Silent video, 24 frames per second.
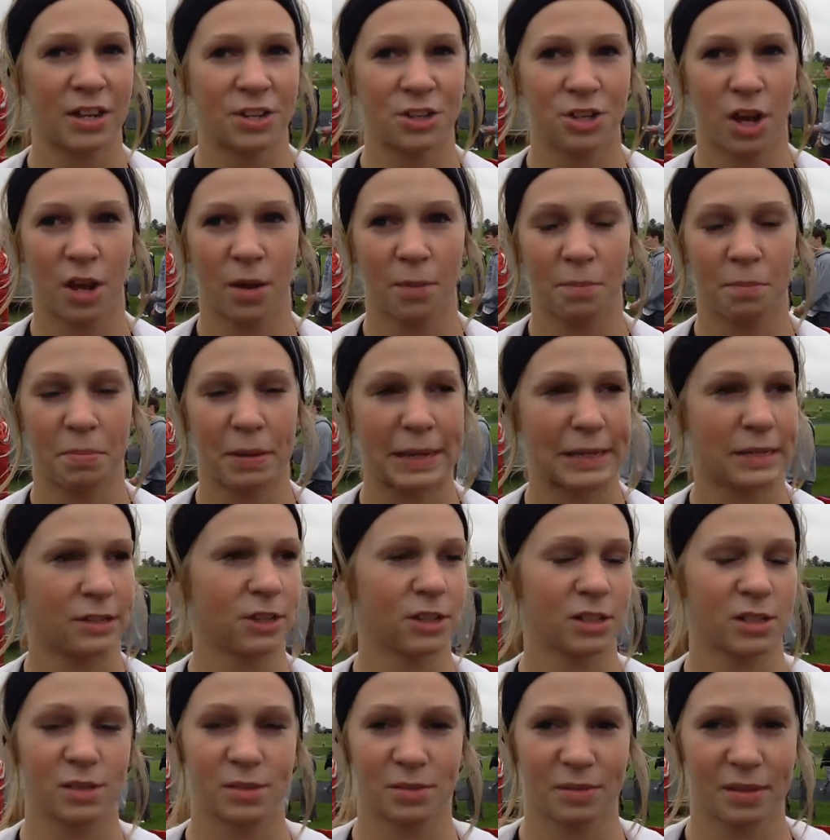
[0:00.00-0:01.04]
jump, and
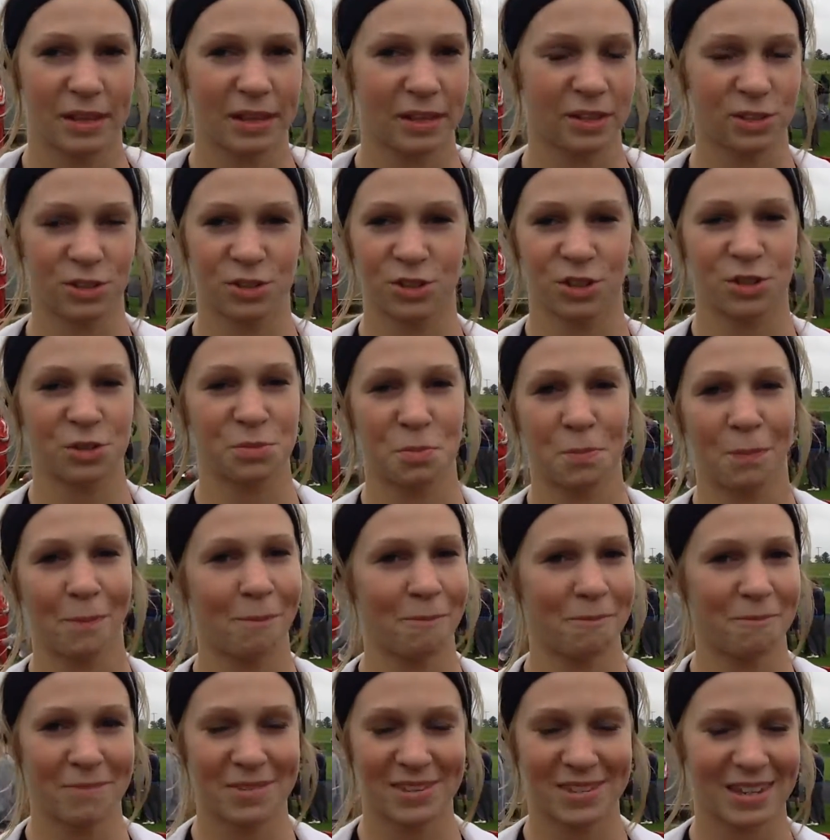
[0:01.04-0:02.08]
it's just
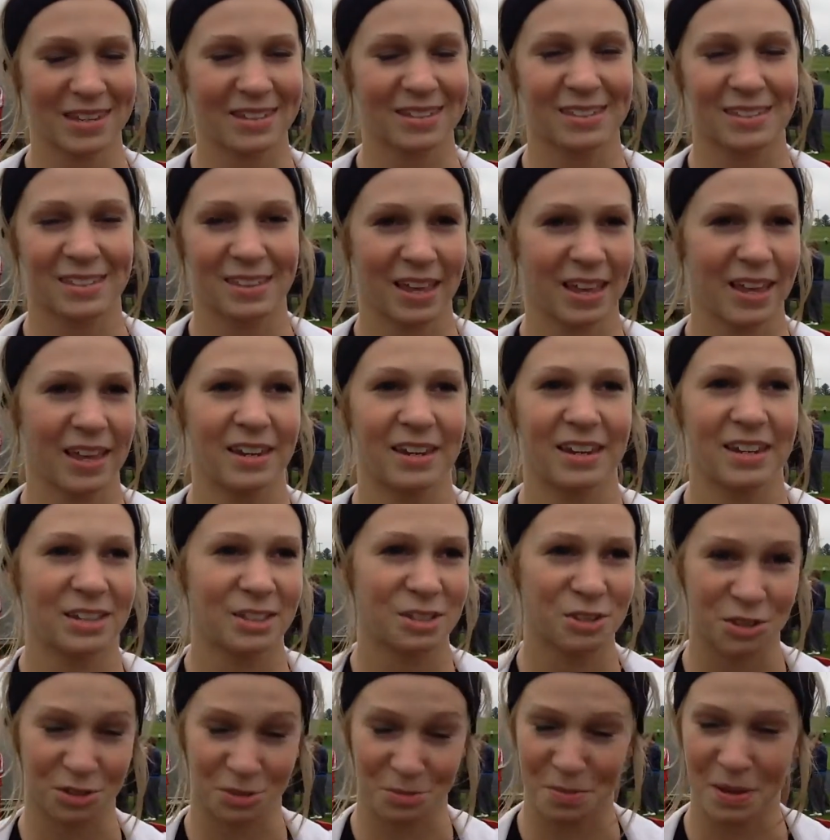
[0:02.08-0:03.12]
since then,
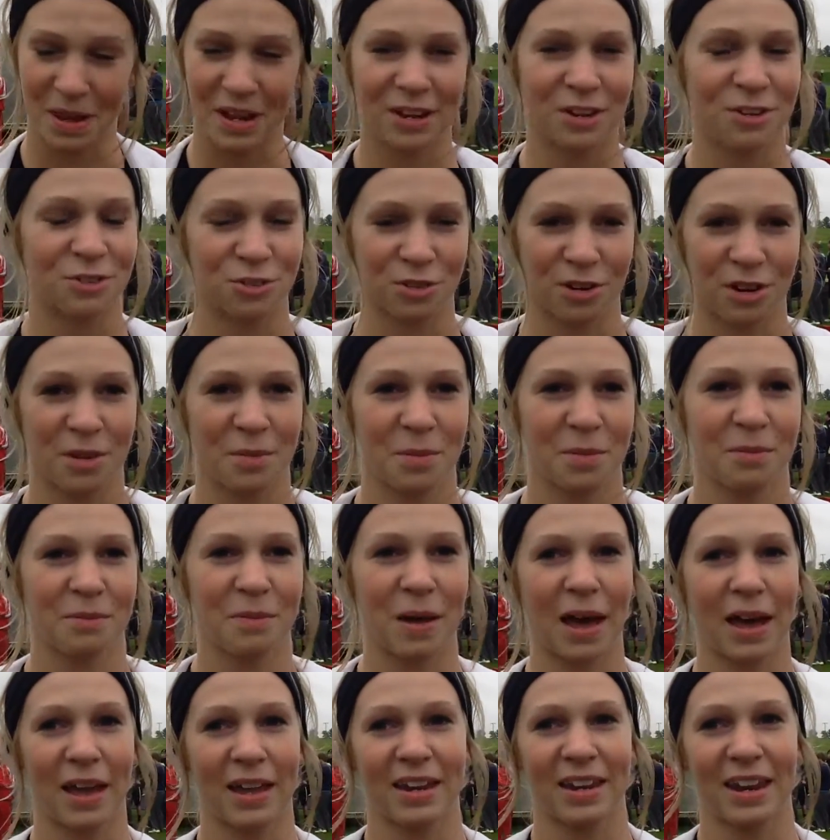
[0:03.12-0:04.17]
it's just been a dream of
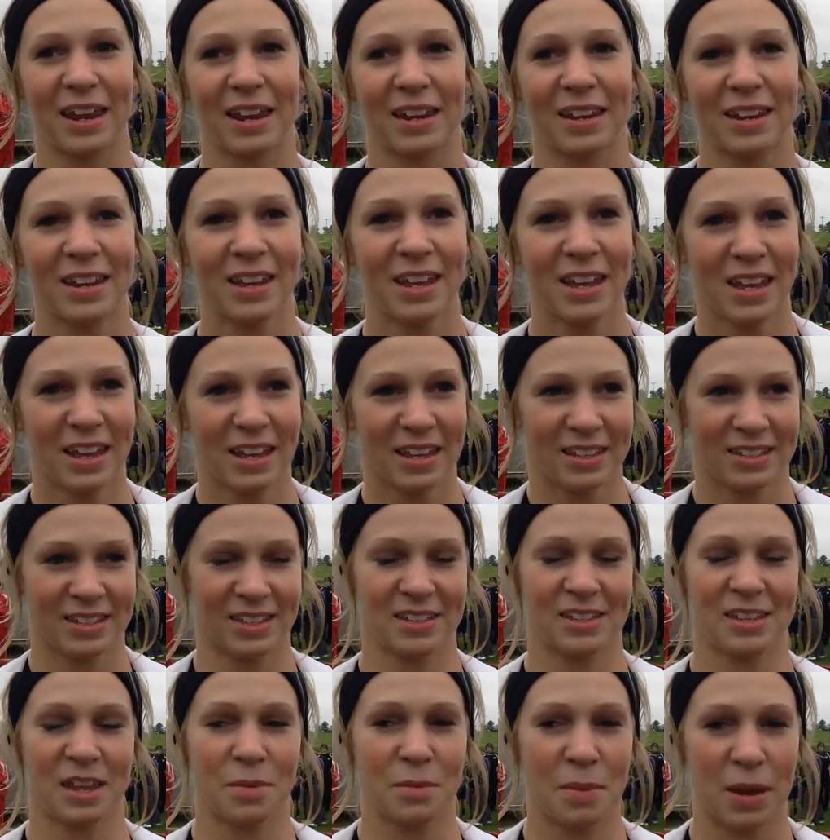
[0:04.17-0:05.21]
mine, and
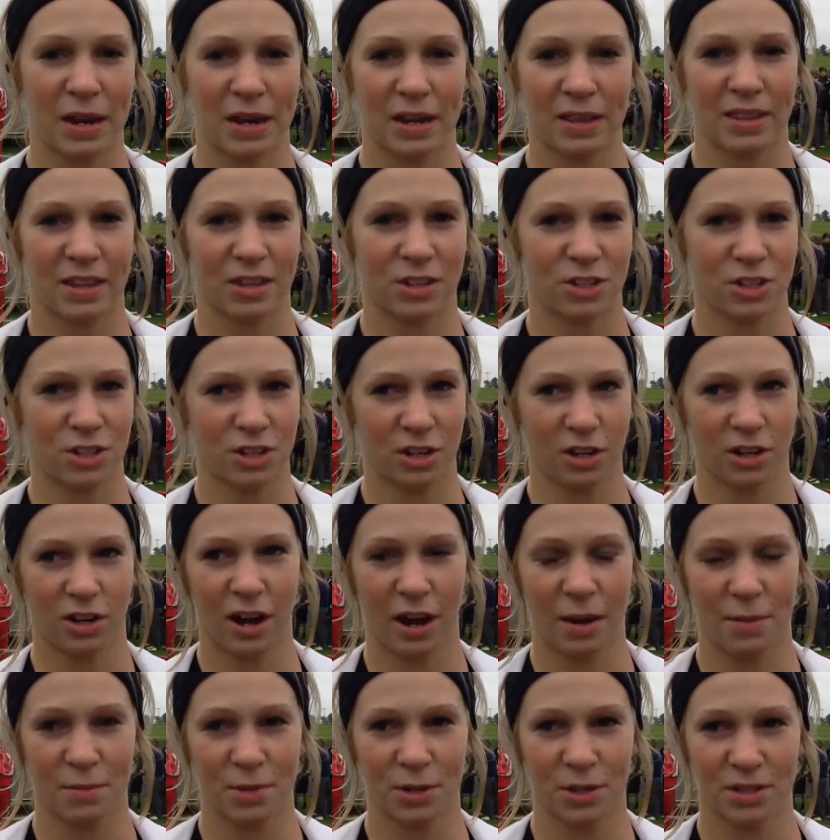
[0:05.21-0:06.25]
since I made it this year,
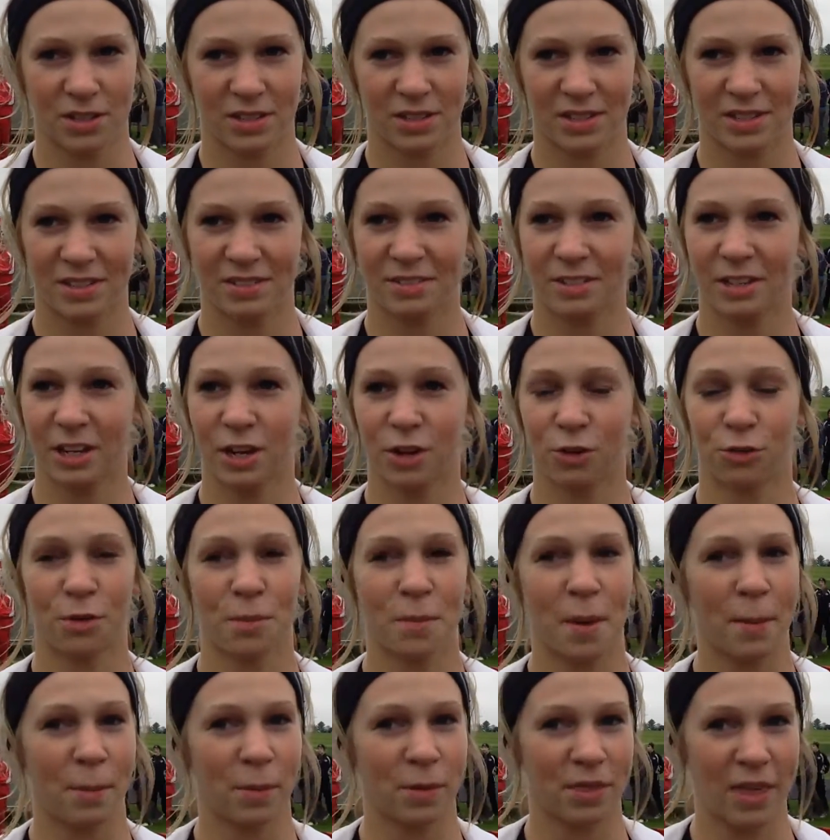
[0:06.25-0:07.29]
I'm just going to
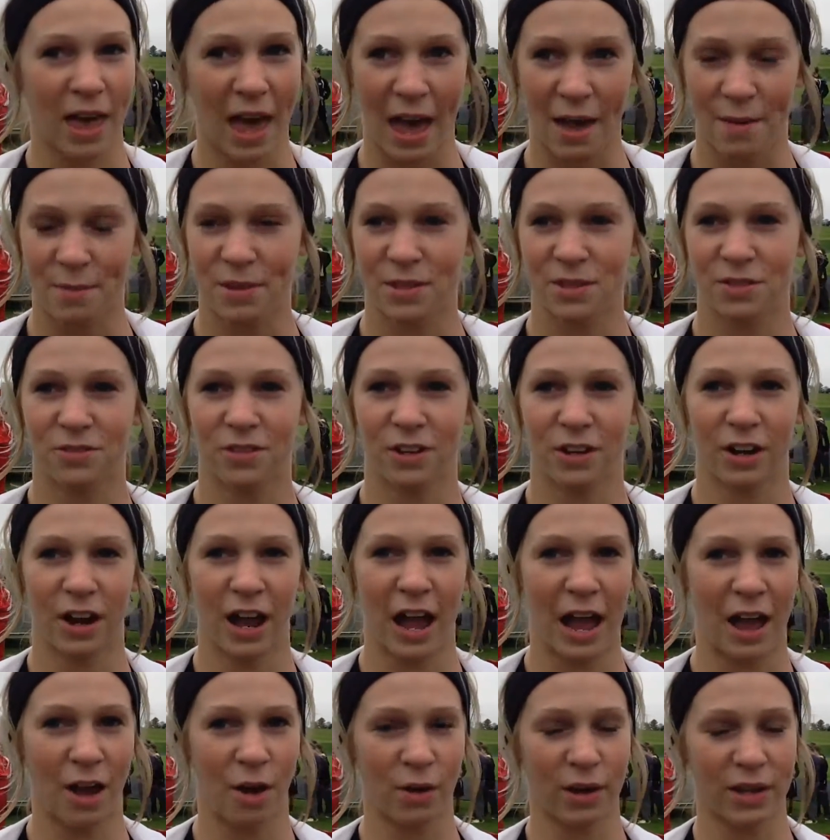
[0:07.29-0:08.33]
remember the atmosphere,
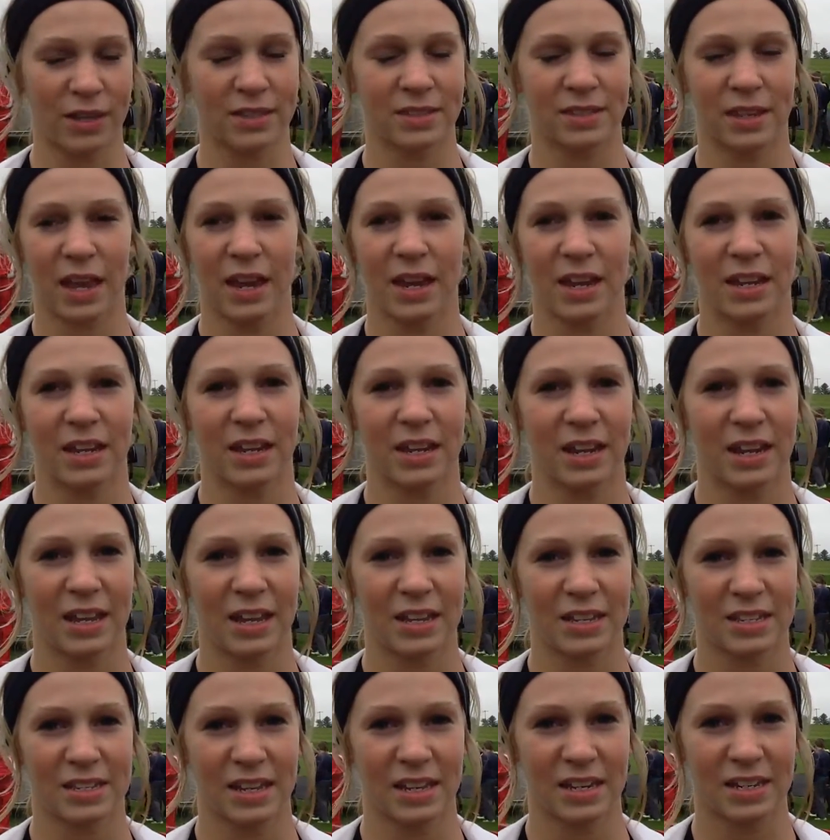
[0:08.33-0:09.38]
how exciting it
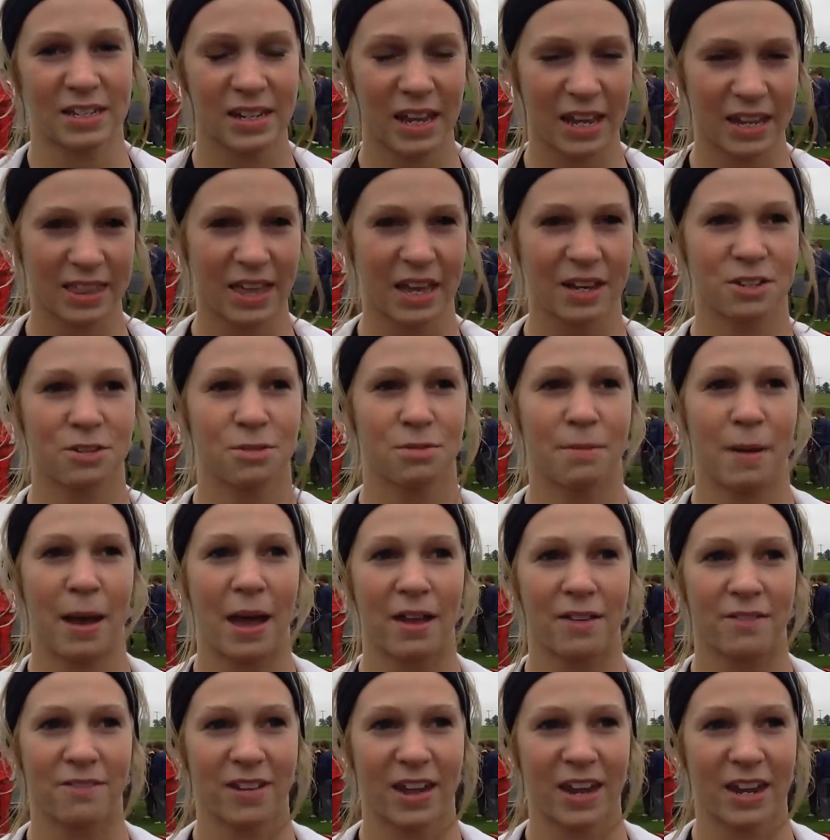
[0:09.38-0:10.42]
is, and take that to
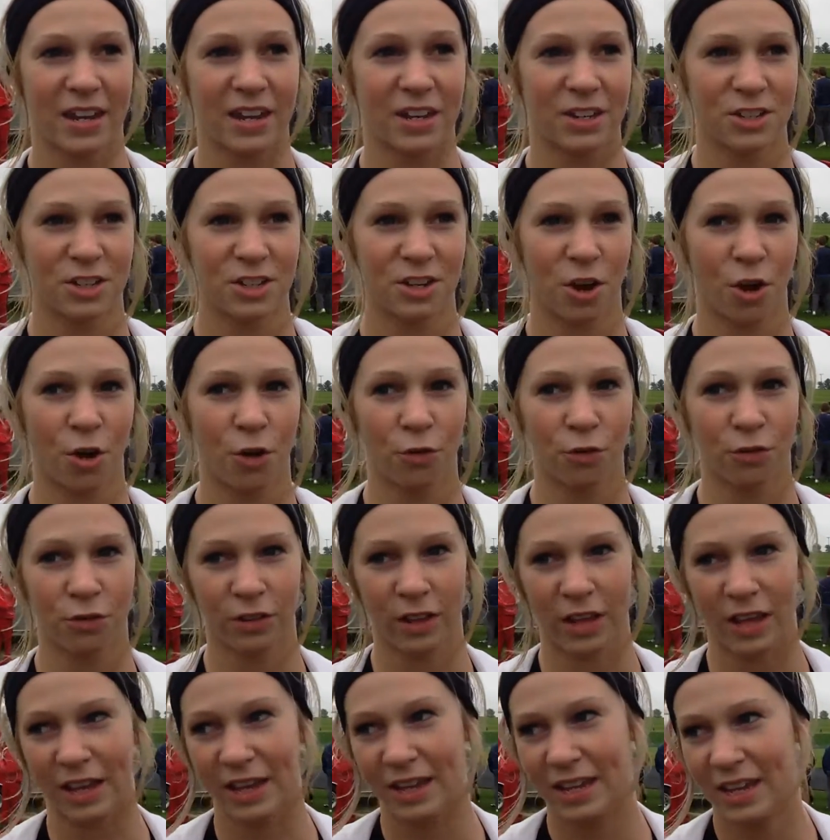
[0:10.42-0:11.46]
my advantage and
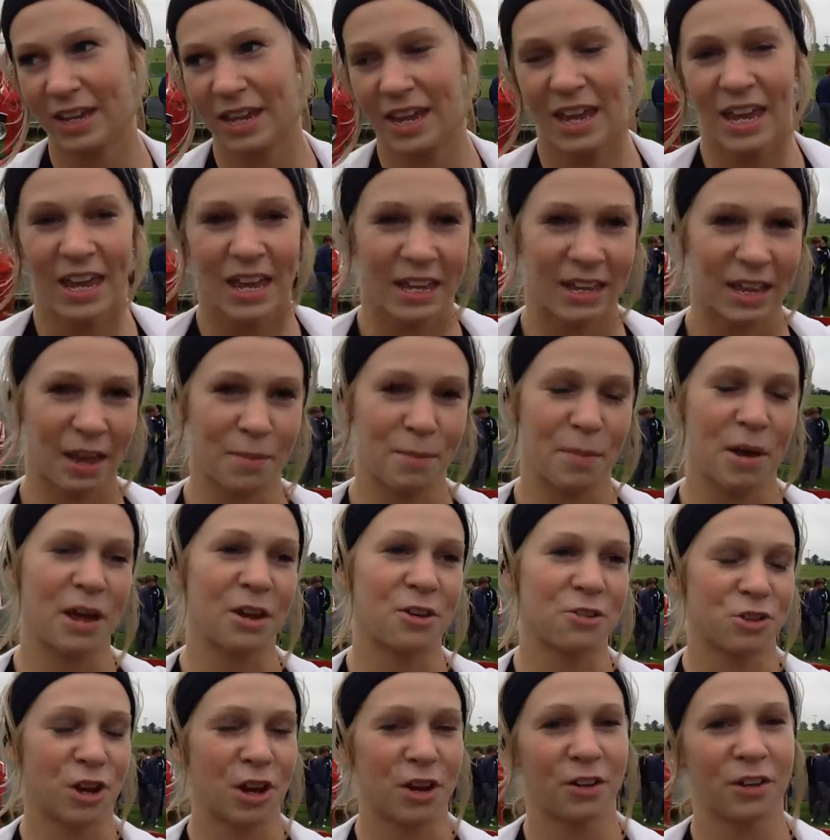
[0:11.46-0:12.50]
hopefully get
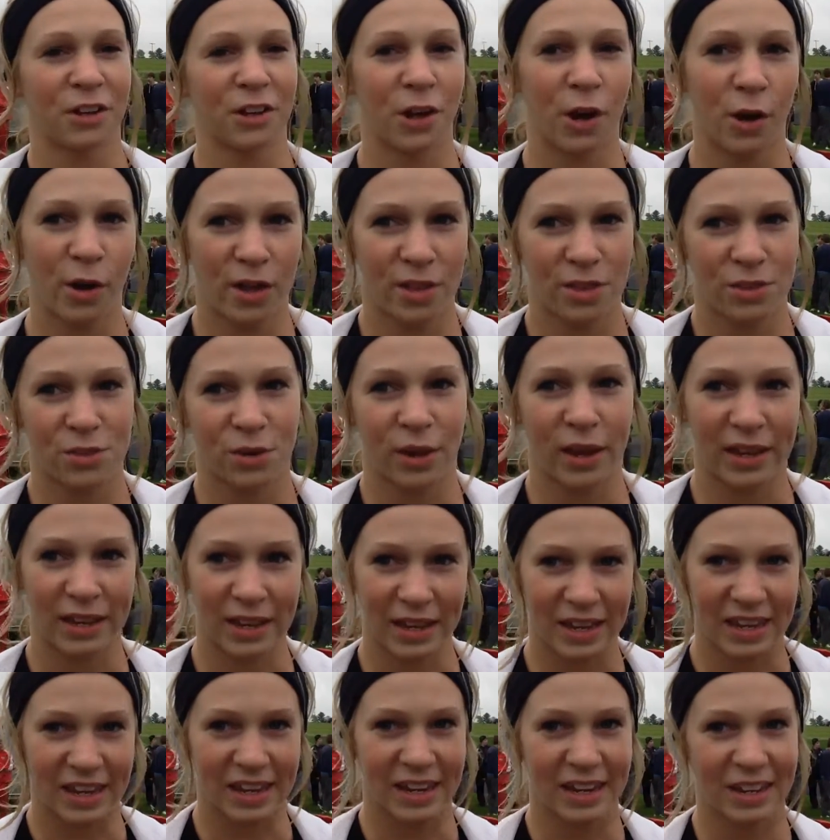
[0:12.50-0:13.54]
my adrenaline going so I
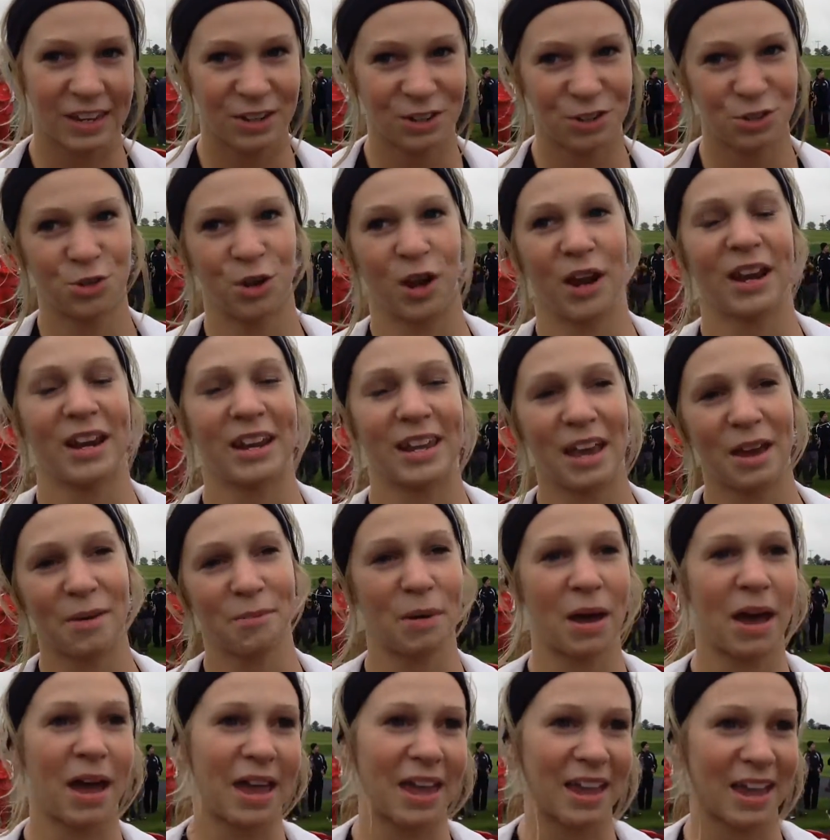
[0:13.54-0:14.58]
can try to get
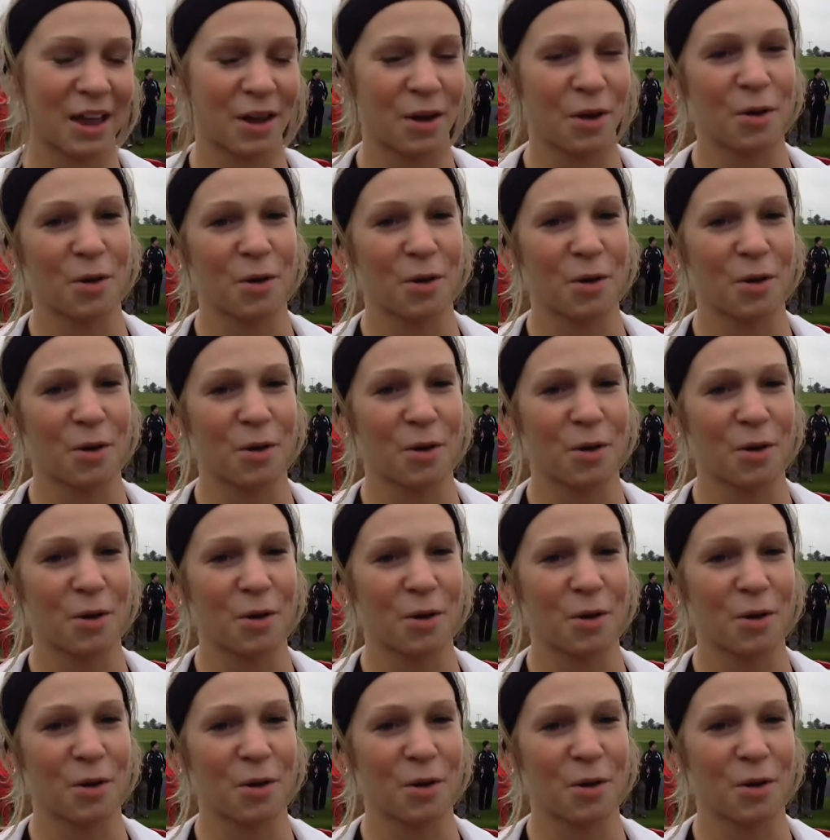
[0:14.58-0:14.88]
my